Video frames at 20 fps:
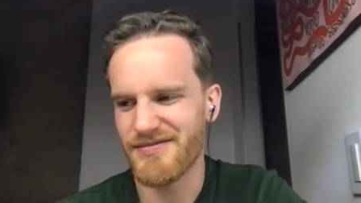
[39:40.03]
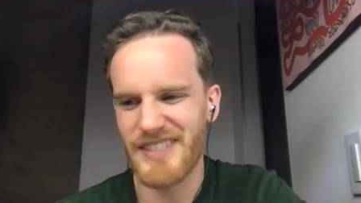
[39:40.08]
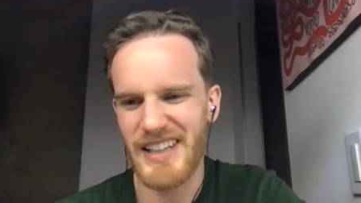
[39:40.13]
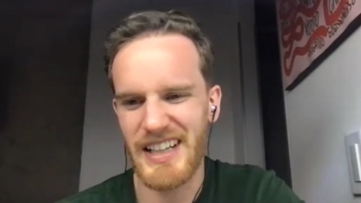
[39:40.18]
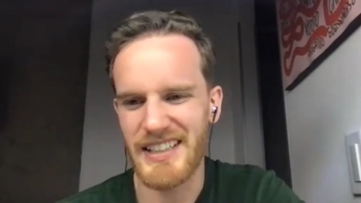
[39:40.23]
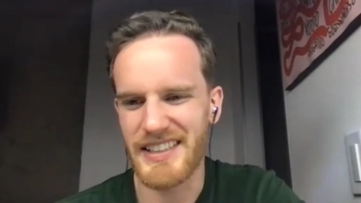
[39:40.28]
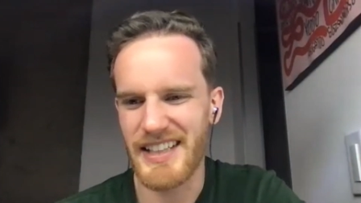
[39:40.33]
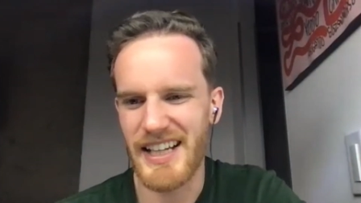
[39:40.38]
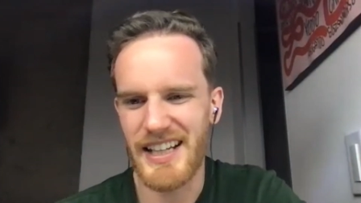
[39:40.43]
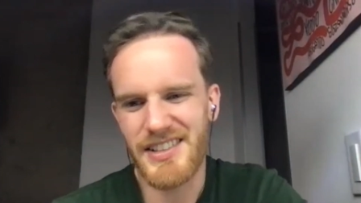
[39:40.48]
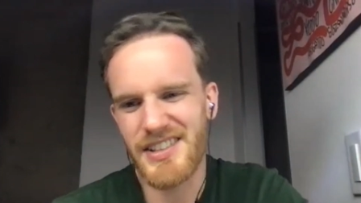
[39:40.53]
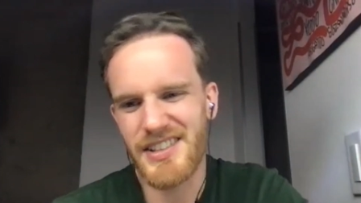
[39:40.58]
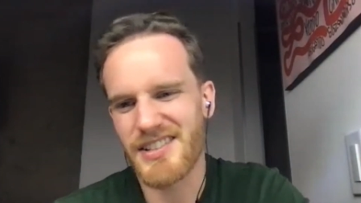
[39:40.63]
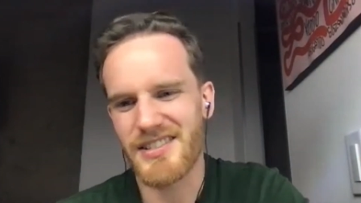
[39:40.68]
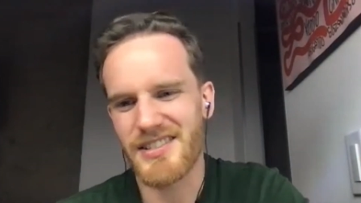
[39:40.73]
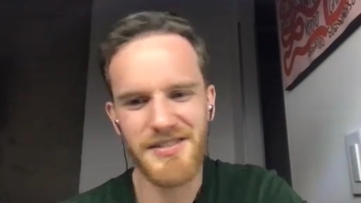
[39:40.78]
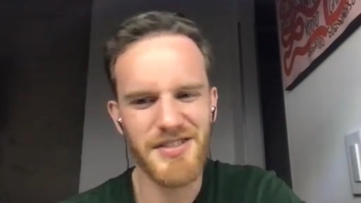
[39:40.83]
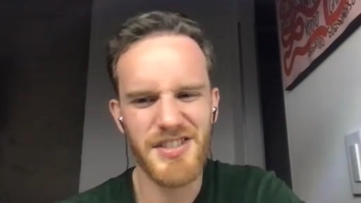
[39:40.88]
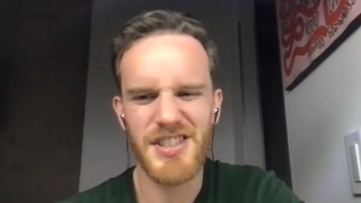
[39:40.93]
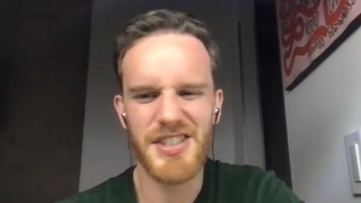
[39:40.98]
Yeah,
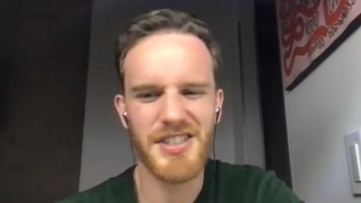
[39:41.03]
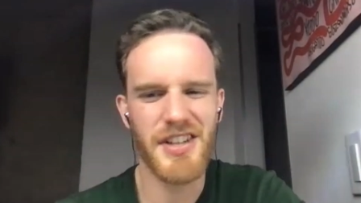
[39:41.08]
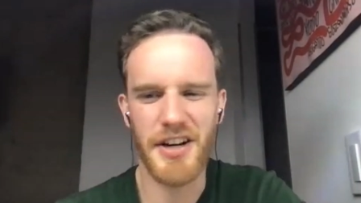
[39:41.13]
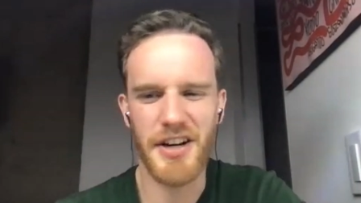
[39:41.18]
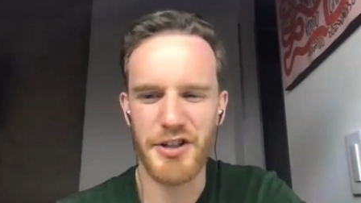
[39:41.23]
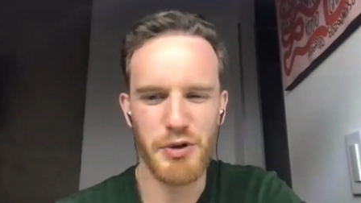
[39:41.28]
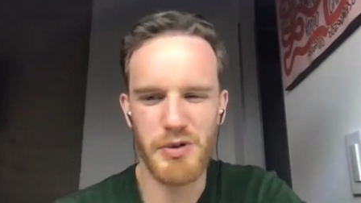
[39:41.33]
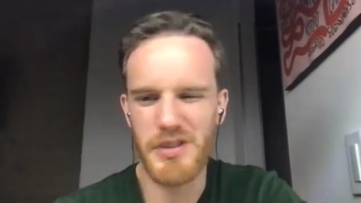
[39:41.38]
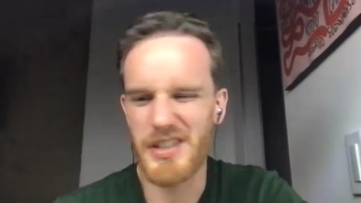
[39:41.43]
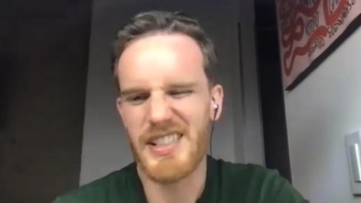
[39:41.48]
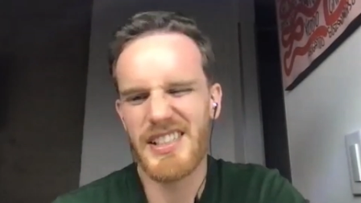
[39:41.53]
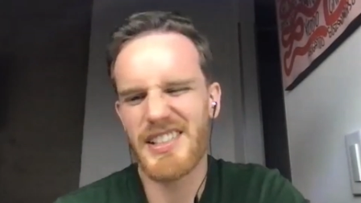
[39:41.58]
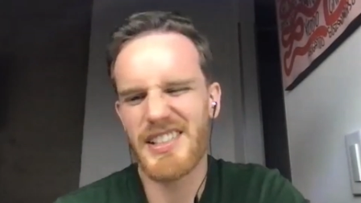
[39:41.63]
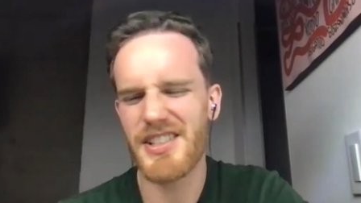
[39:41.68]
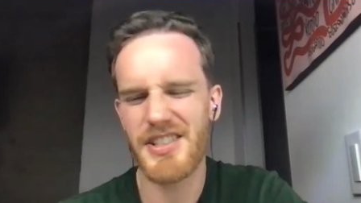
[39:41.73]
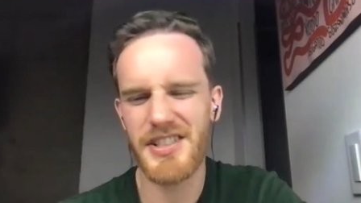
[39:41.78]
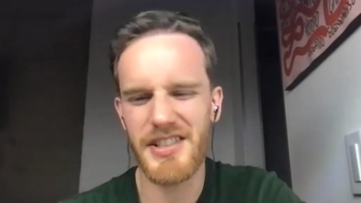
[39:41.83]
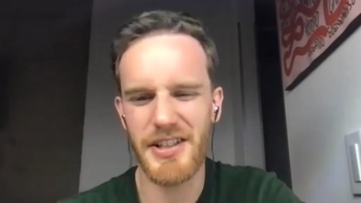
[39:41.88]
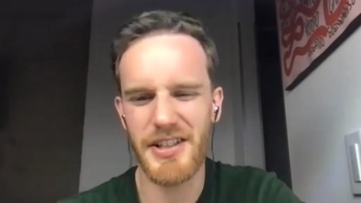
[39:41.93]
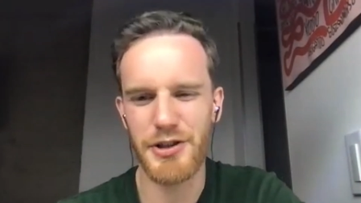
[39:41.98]
just just start using it.
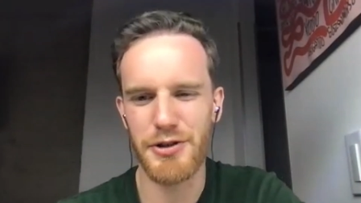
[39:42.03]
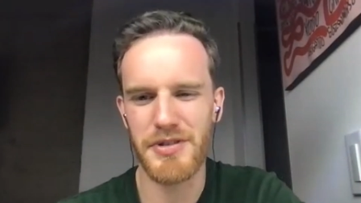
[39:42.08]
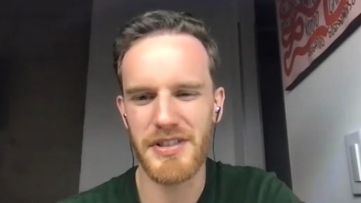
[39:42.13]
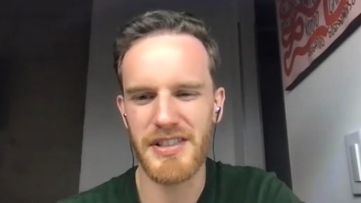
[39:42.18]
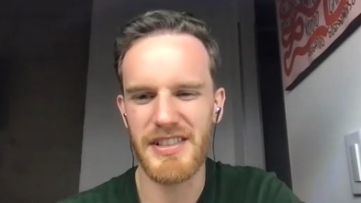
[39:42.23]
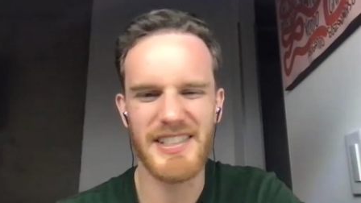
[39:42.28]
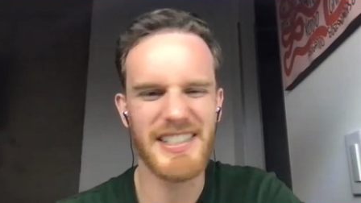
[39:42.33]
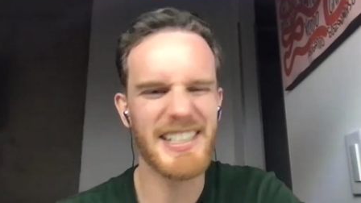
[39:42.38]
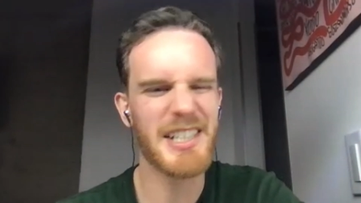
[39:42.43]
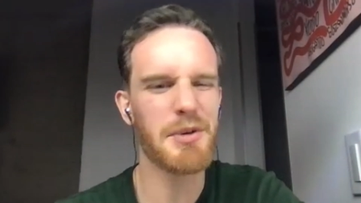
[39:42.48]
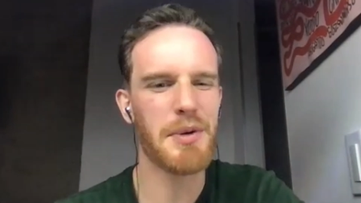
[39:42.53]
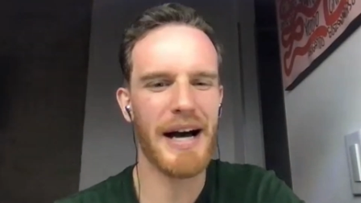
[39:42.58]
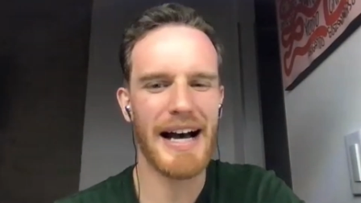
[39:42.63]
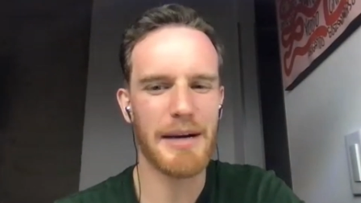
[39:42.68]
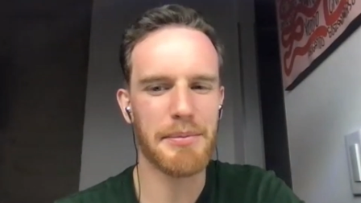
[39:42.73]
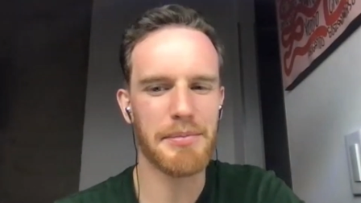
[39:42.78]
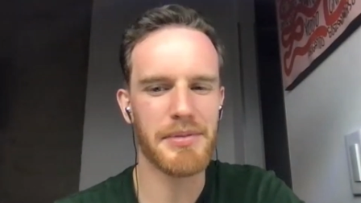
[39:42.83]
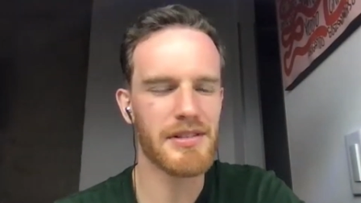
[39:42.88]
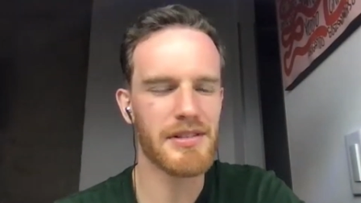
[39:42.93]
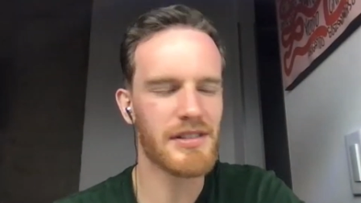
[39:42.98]
Just start using it. See what
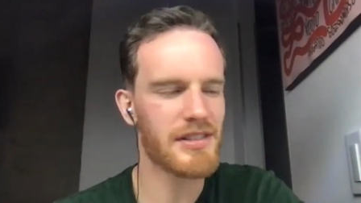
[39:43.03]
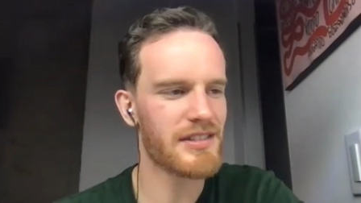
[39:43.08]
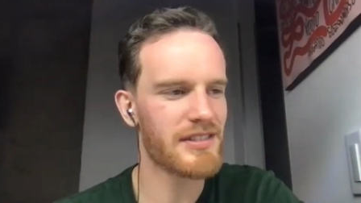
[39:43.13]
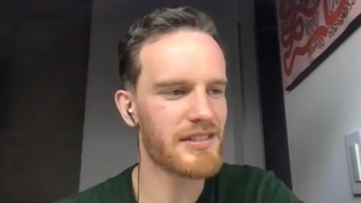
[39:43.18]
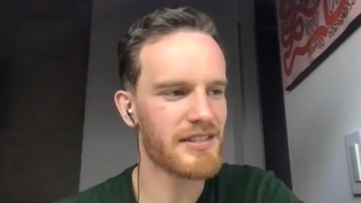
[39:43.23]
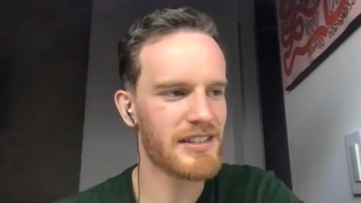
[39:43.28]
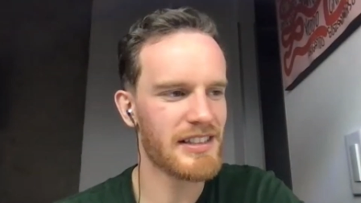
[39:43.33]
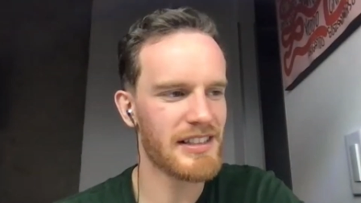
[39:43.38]
happens.